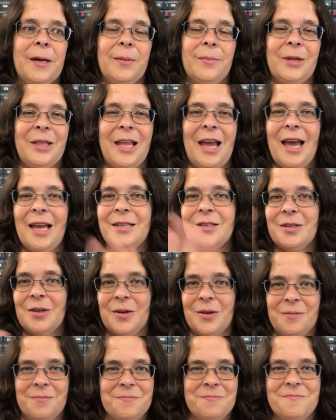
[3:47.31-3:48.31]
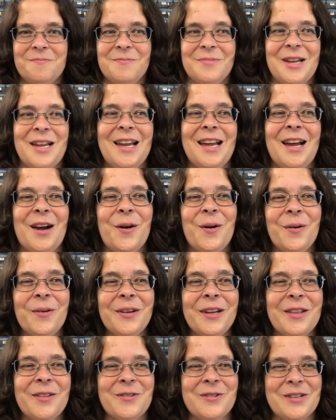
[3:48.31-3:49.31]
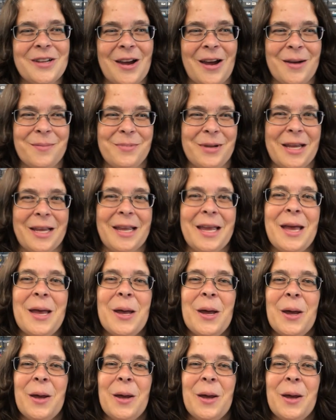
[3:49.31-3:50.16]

But that's a whole nother topic.